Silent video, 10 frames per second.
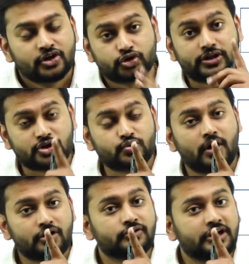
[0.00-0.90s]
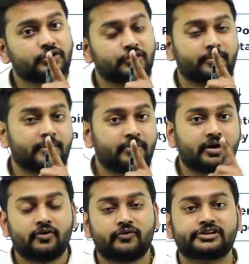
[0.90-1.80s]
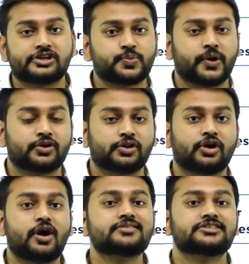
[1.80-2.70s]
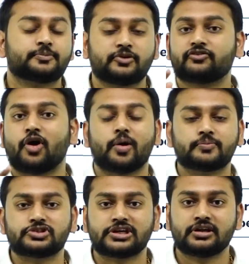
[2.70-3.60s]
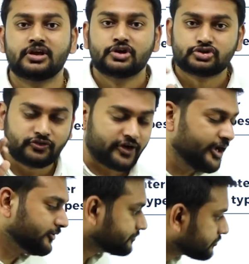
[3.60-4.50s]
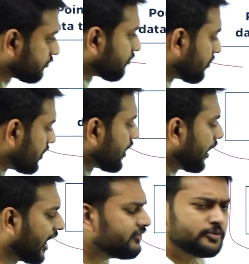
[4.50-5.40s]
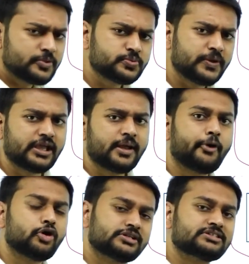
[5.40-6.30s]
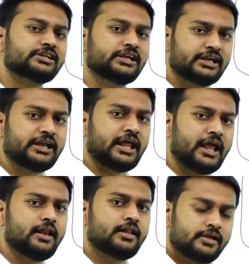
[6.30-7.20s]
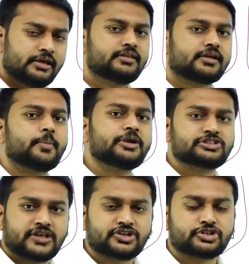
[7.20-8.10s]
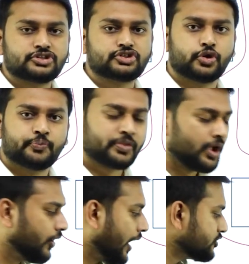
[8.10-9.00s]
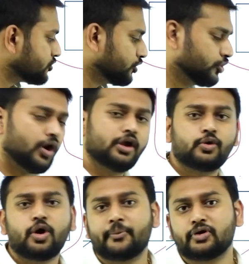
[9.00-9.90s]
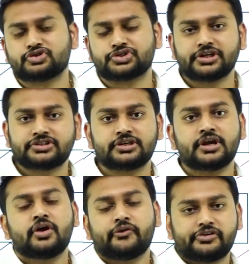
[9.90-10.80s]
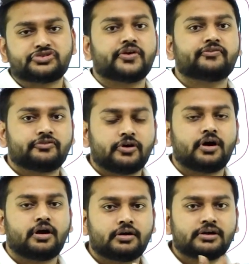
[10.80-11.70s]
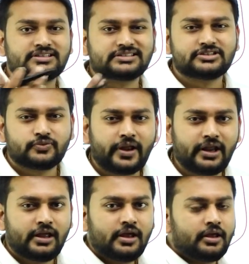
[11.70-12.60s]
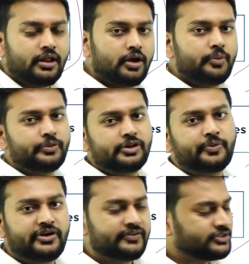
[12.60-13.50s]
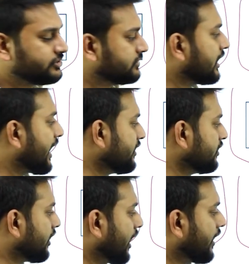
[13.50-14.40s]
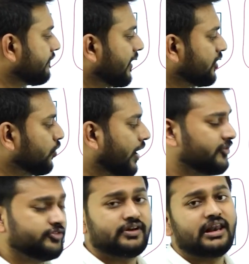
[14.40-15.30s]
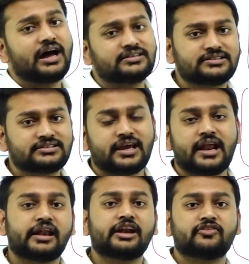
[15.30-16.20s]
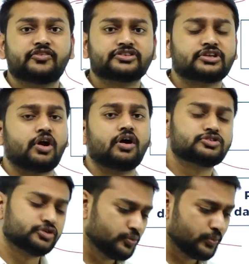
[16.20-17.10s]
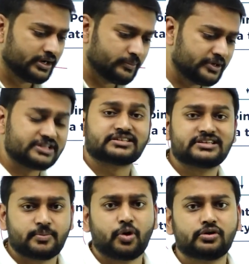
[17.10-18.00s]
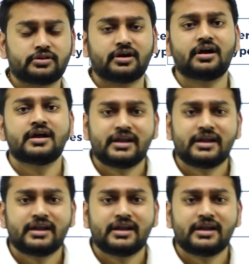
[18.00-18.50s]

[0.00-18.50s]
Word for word: So that's what you need to remember with respect to the concept of object. So fine. I will be speaking about this in, in detail in the coming sessions too. All right, so you all know about strings, which we have uh, discussed very you know, in the previous slide. And then you have classes and interface. And also you will discuss about the